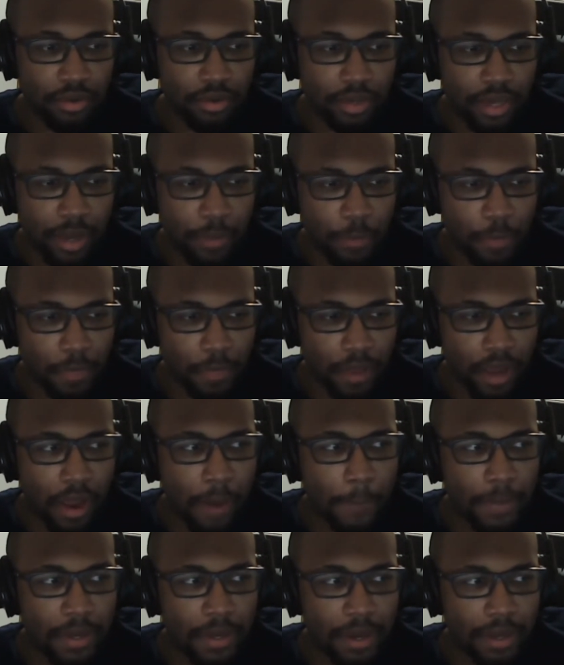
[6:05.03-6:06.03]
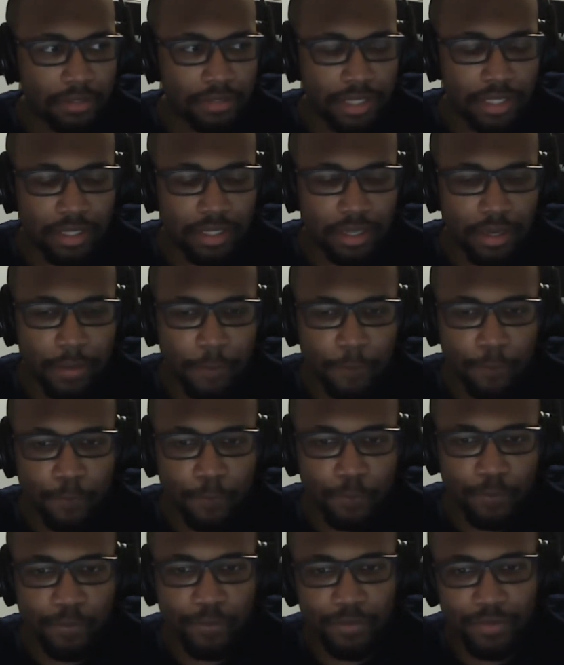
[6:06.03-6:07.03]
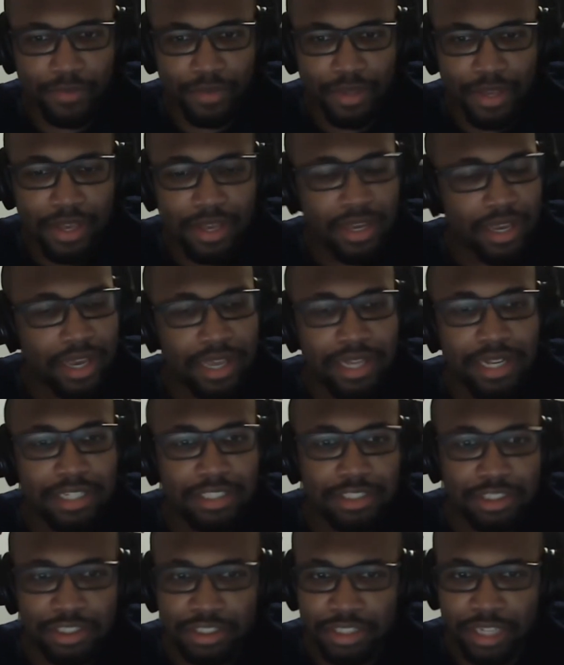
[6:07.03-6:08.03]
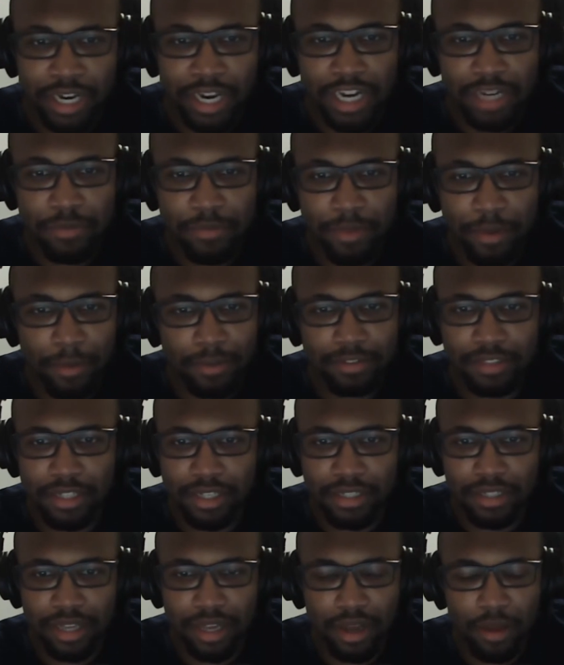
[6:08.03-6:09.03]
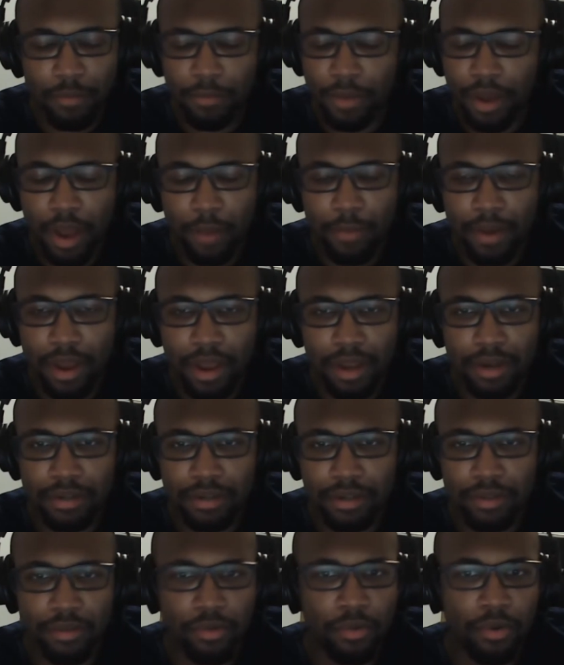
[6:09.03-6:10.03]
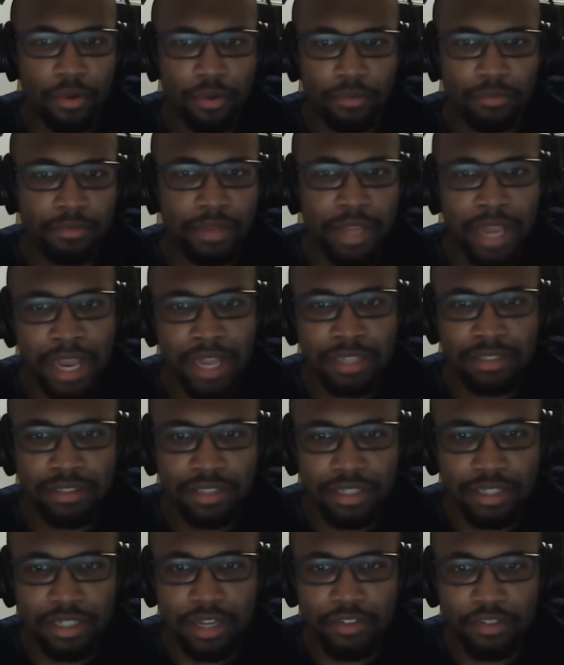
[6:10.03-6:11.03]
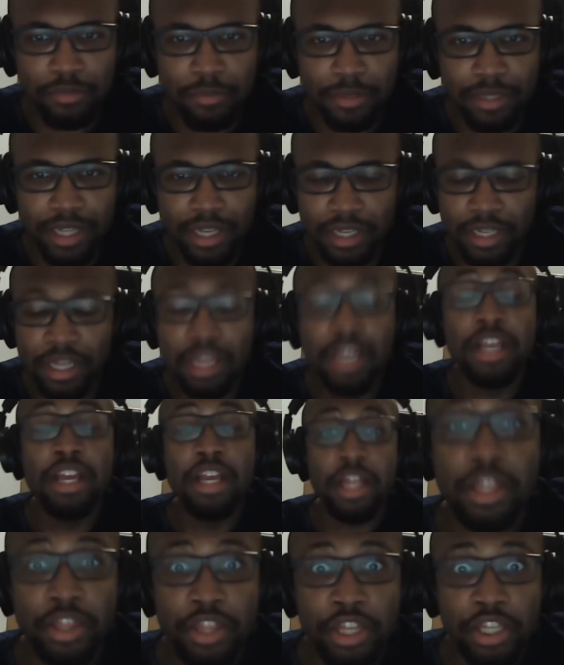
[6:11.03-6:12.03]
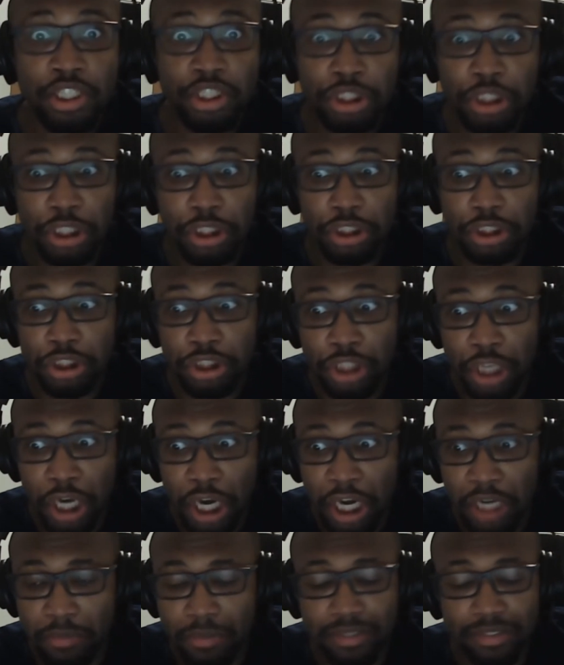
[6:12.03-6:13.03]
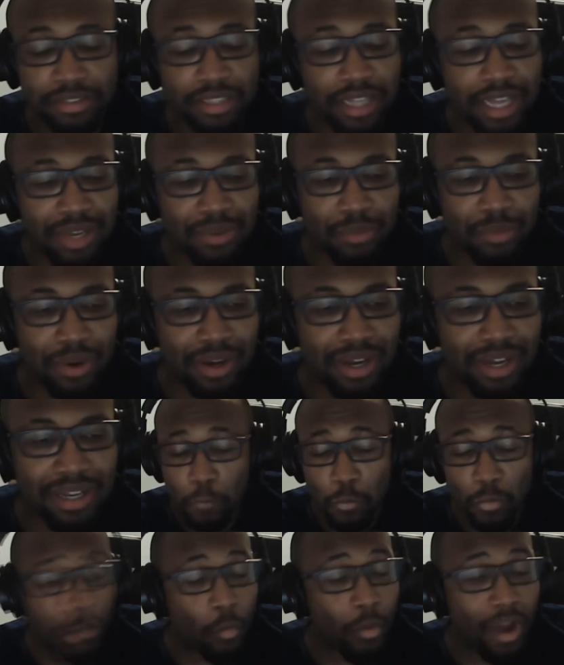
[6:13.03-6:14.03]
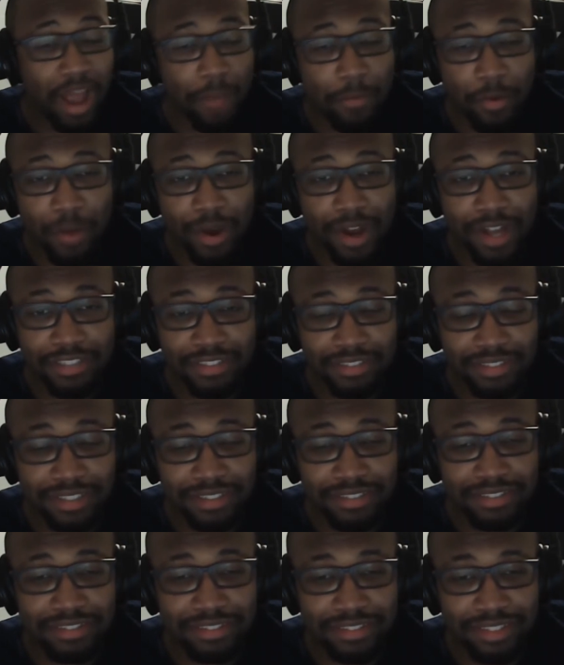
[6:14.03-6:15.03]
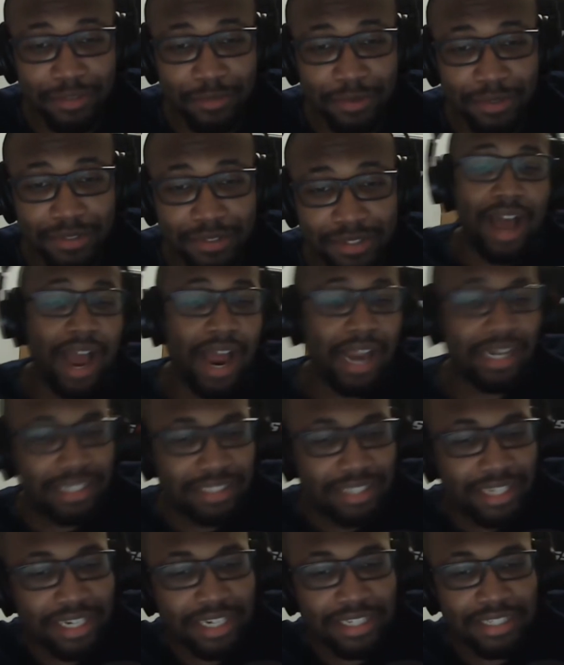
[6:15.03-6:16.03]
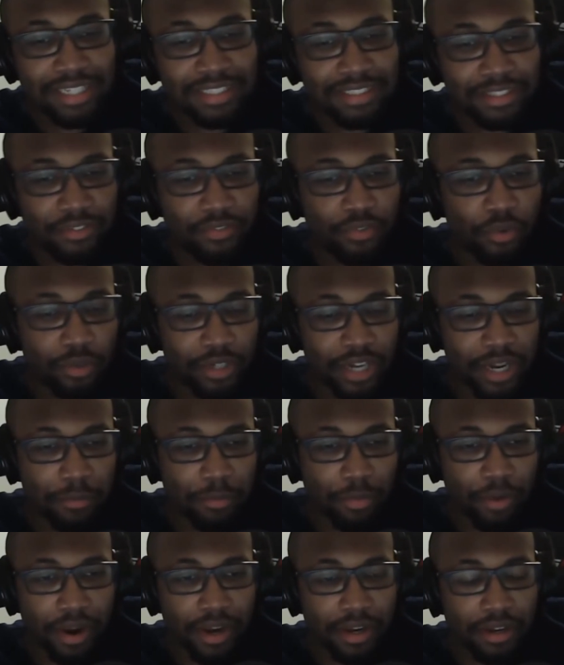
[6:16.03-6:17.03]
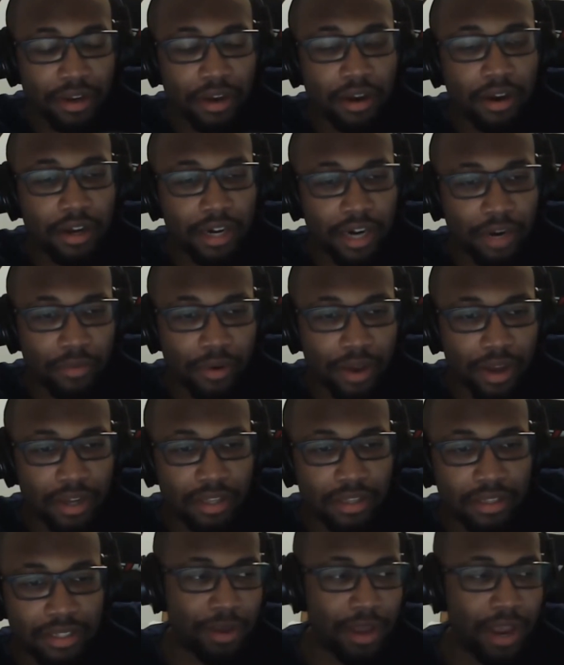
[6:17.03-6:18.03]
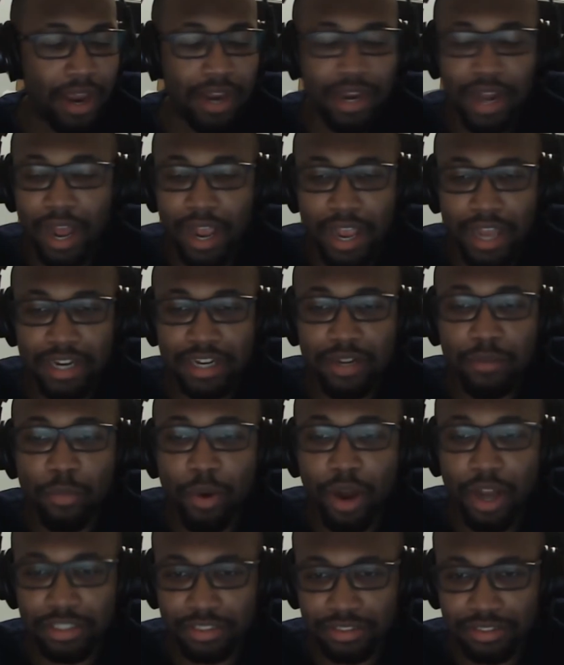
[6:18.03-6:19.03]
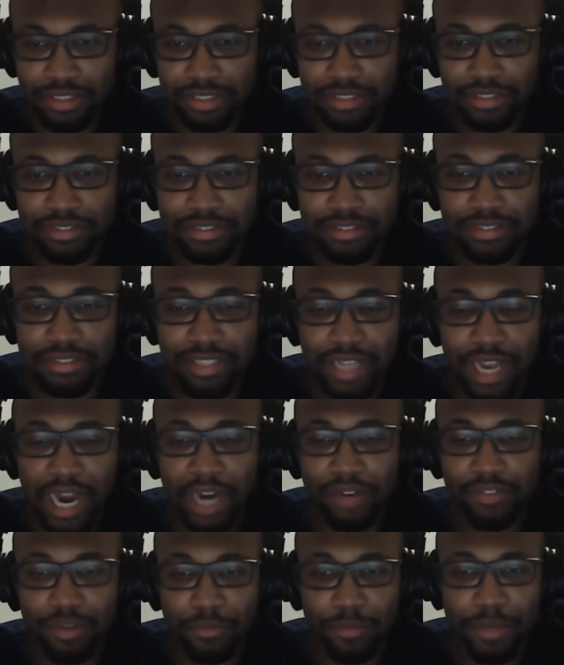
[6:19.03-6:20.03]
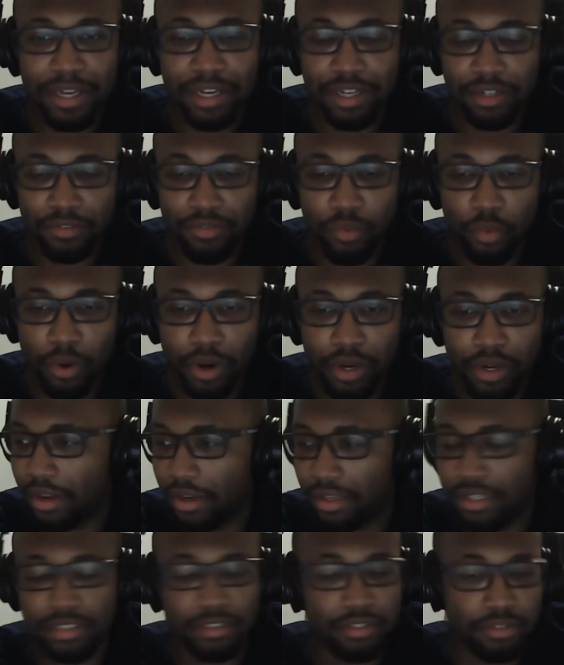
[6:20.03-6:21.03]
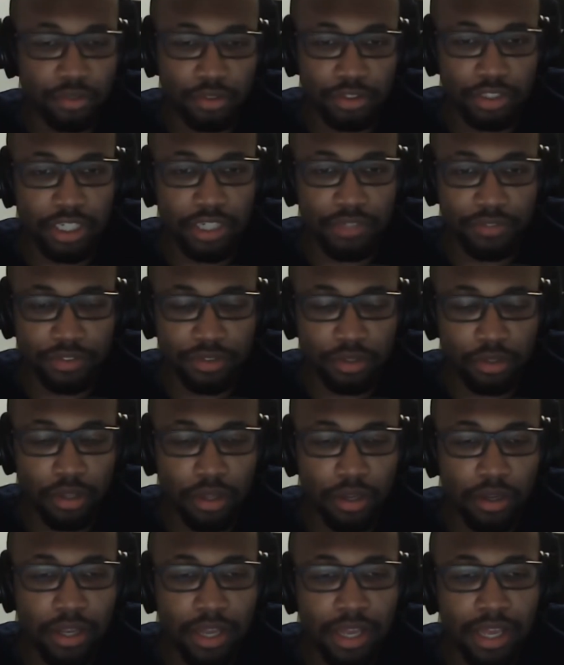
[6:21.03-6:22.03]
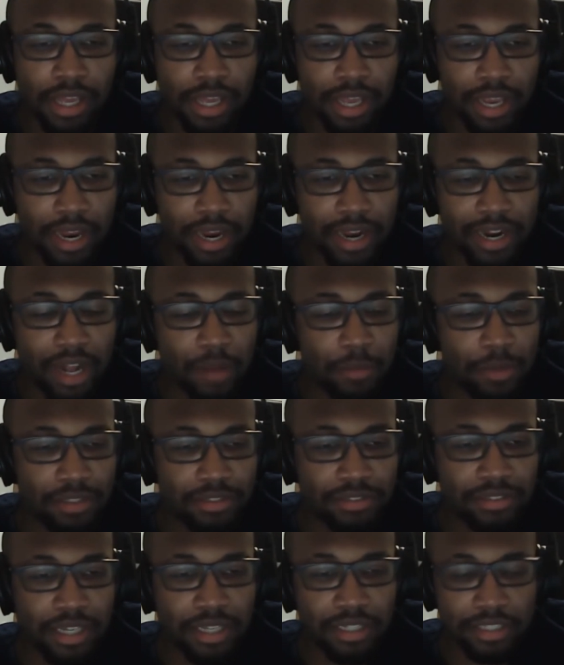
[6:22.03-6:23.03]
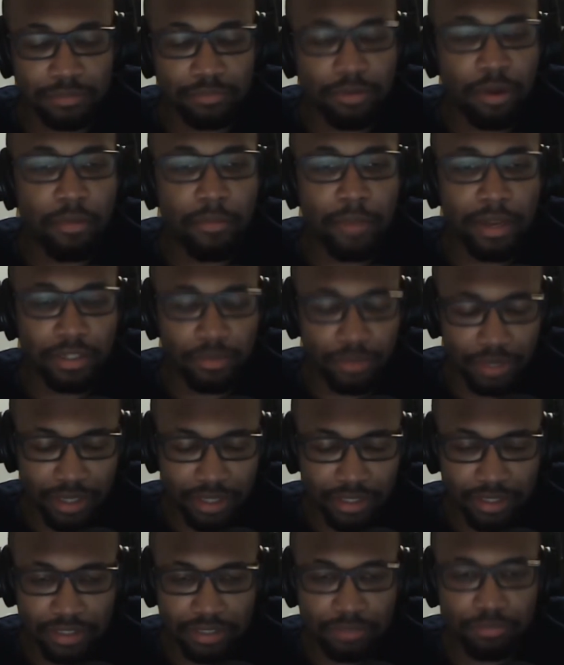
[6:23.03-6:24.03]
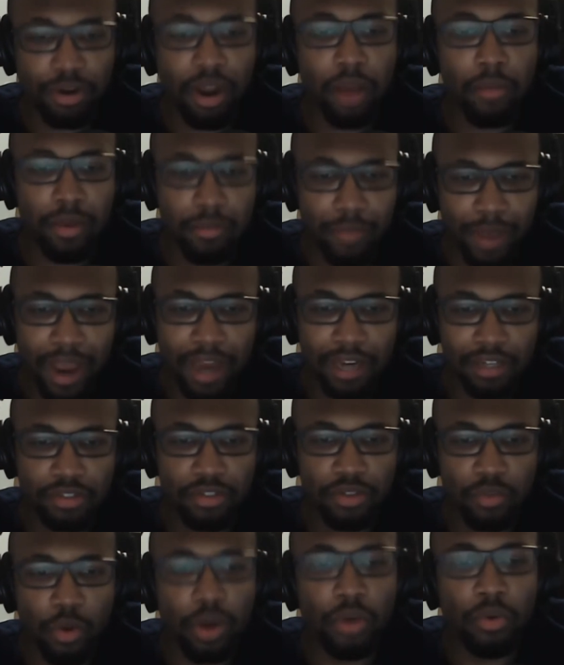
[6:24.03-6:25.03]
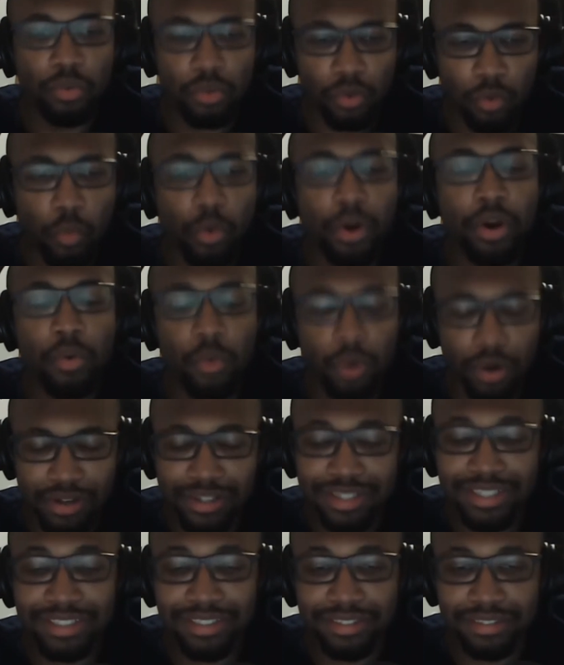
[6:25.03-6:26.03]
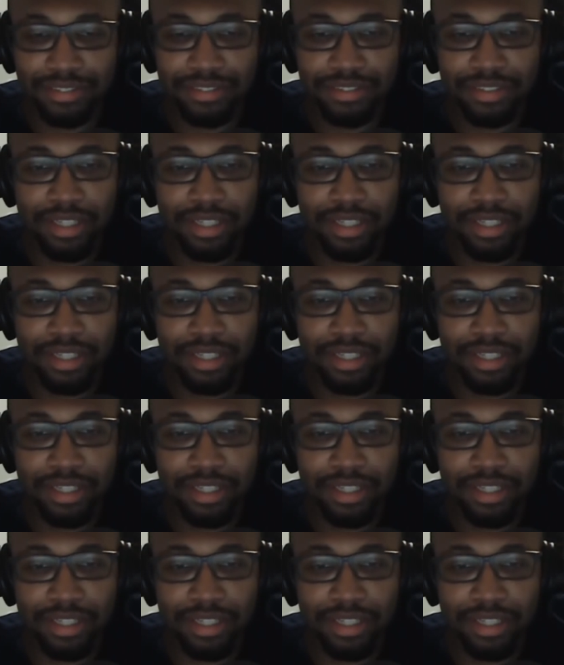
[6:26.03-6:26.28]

Okay, I'll be honest. It didn't change me. I'm not saying that. I'm not innocent enough to be like, this shit changed. But it's like, what? Why am I watching this? You know what I mean? I did take a decent 4-day break, unironically, and I ended up watching this after being in a void, disassociating for so long. And I must say, this brought me back to reality. This brought me back to what the real world is.